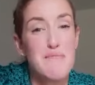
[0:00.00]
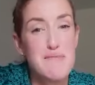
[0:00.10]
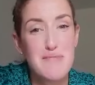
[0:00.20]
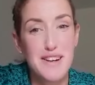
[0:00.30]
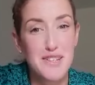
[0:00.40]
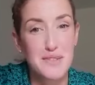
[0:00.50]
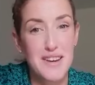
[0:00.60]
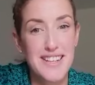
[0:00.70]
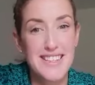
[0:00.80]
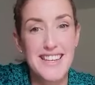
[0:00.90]
a bit
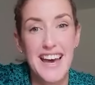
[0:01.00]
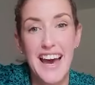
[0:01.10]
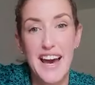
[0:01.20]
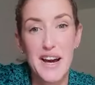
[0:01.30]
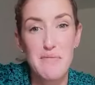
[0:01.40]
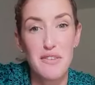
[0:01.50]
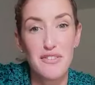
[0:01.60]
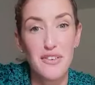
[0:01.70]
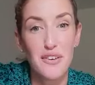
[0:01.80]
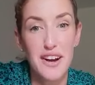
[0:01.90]
bittersweet um,
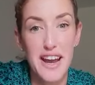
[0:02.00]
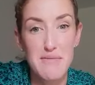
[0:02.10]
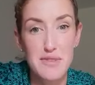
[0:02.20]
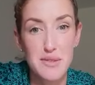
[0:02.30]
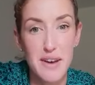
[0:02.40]
for him as